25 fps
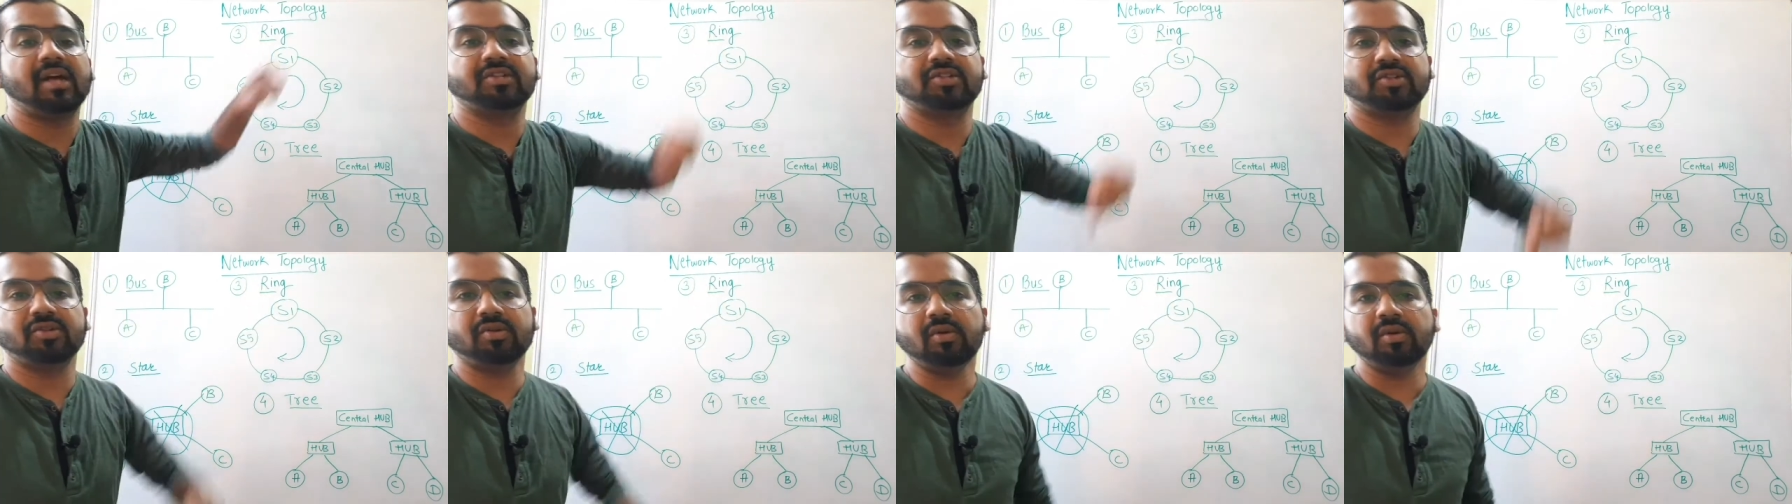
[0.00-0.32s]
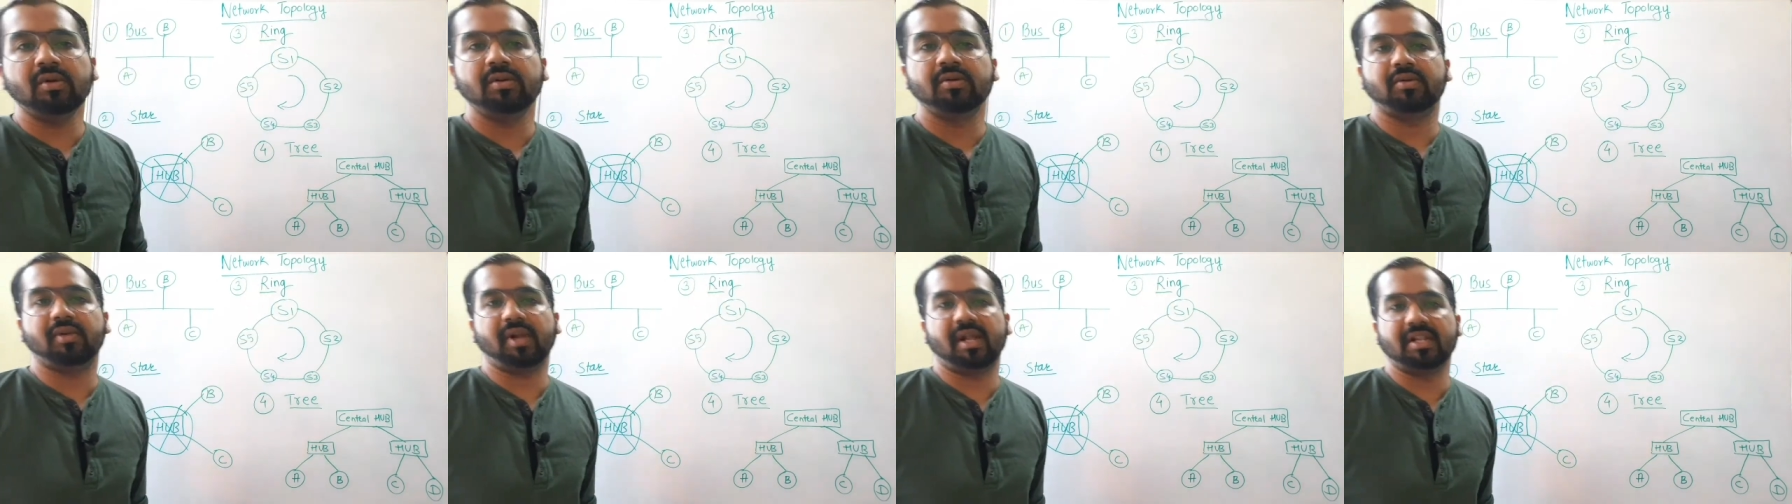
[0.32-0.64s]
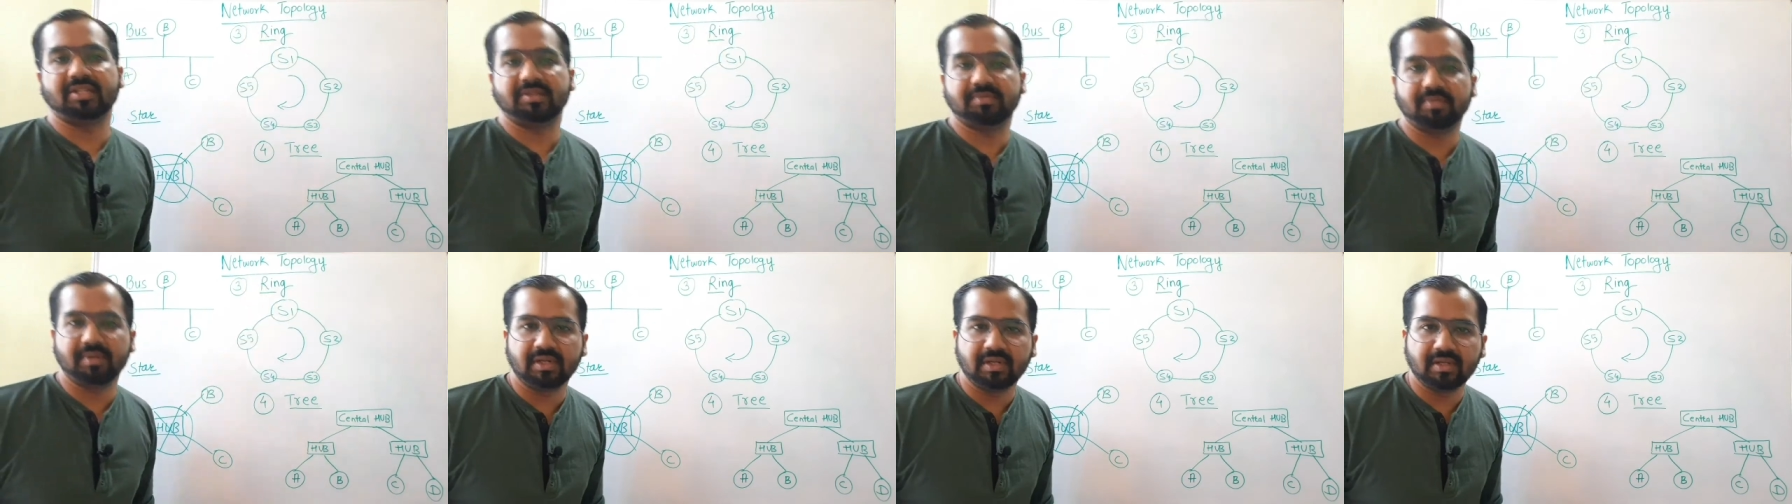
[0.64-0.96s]
has to
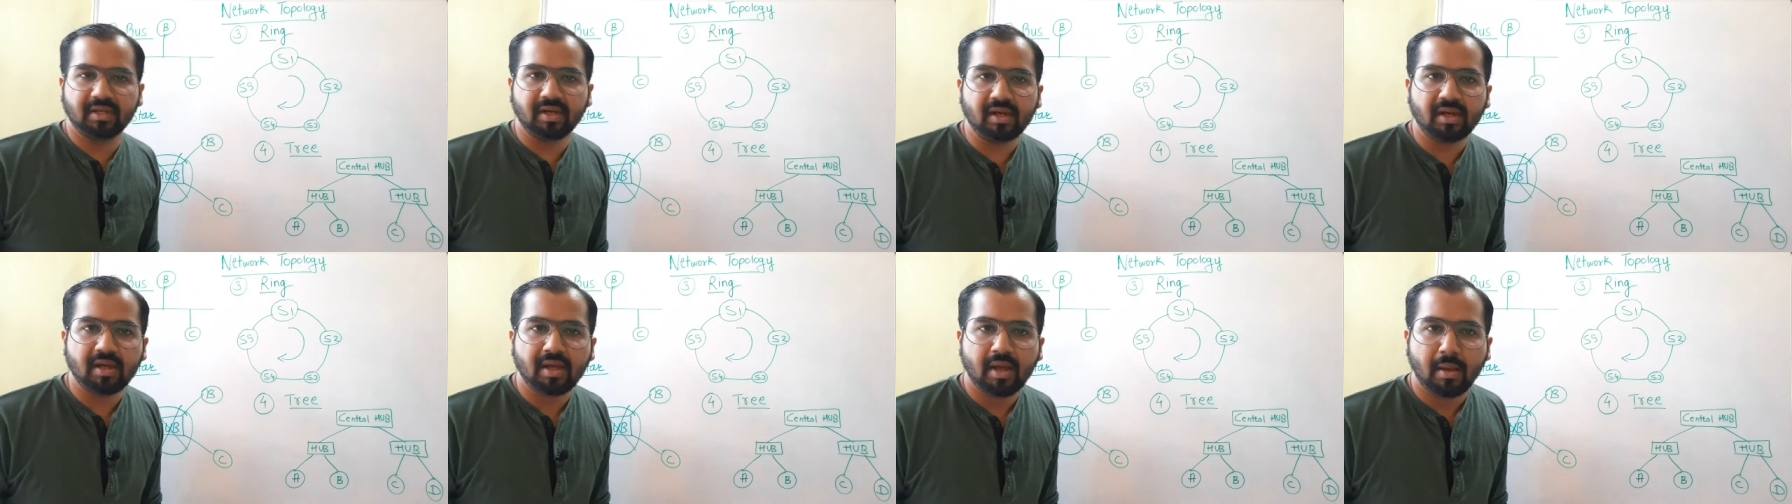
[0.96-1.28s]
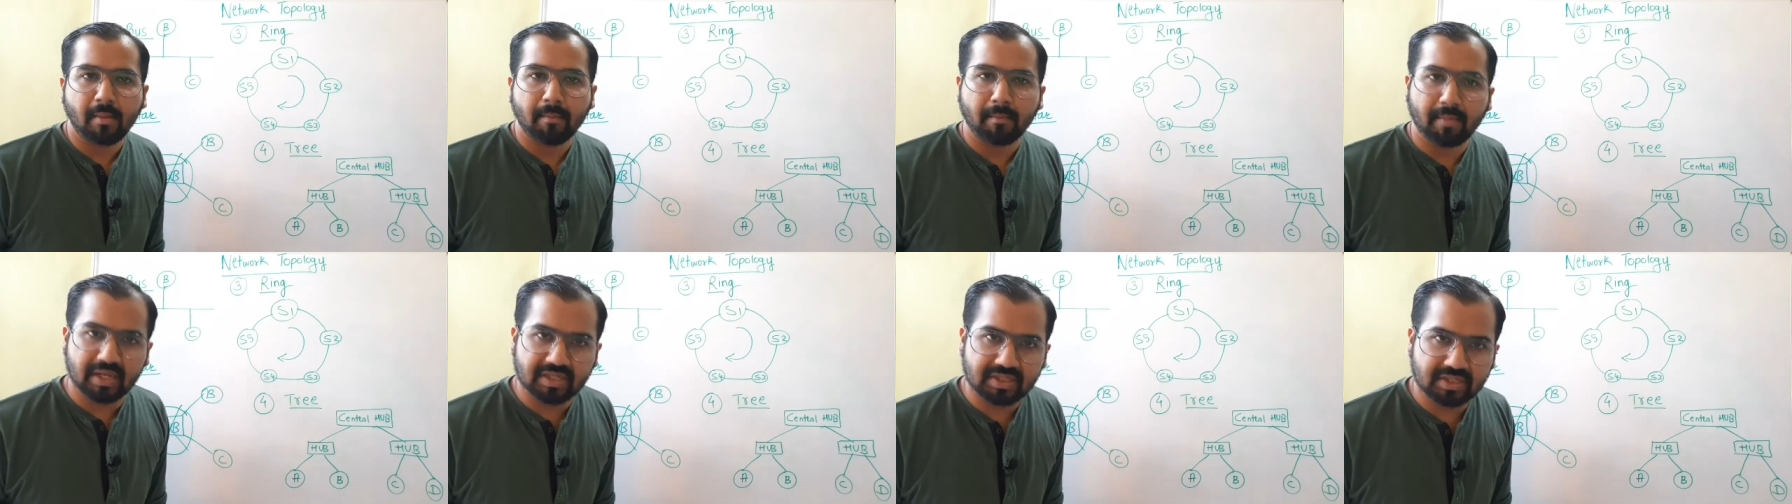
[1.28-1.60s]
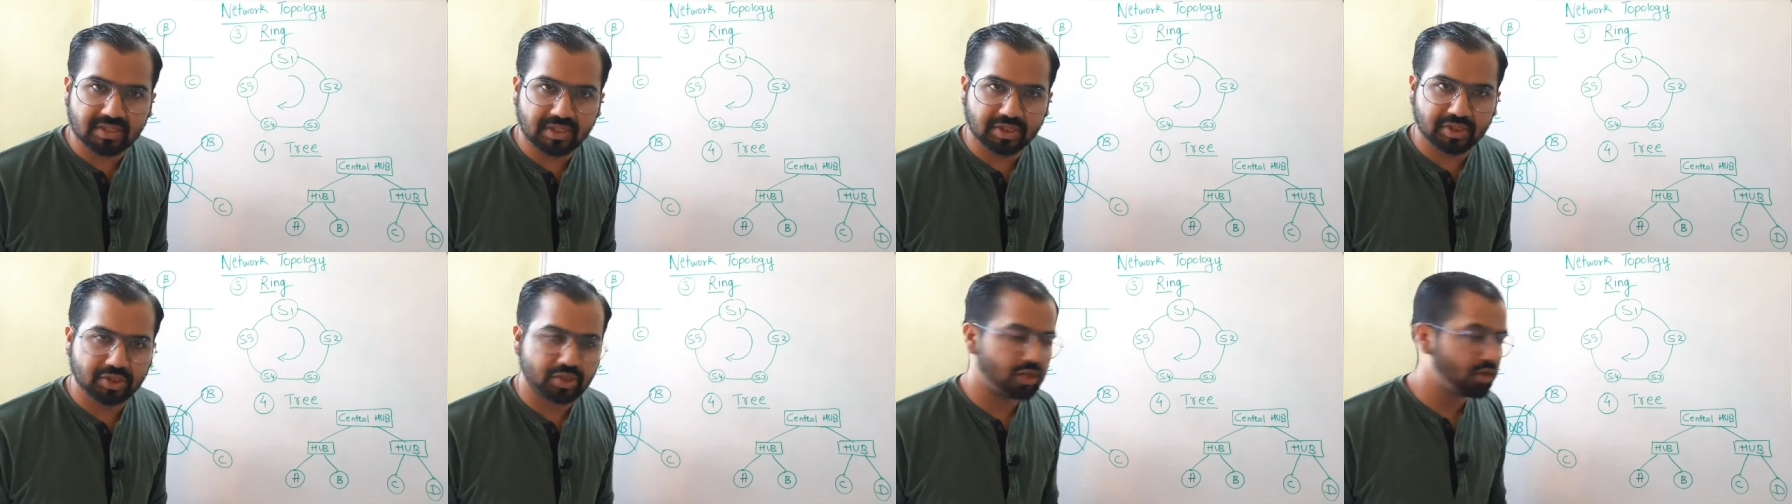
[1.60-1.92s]
transmit the
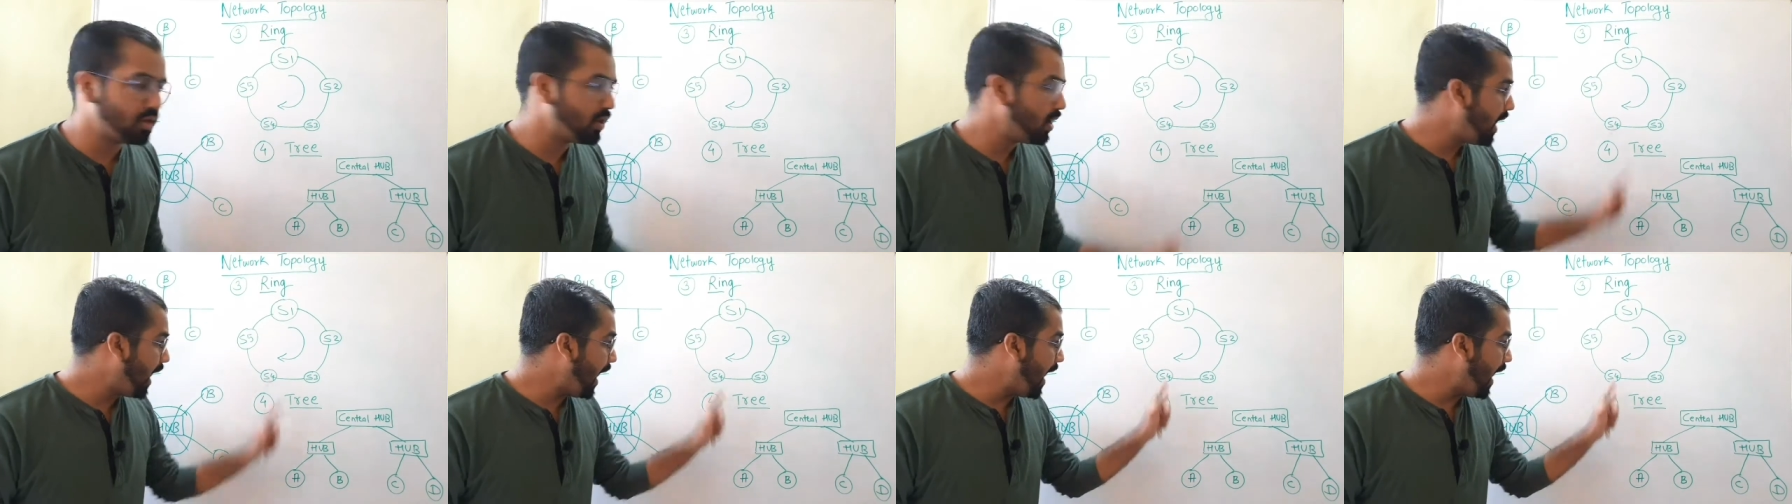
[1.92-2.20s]
message,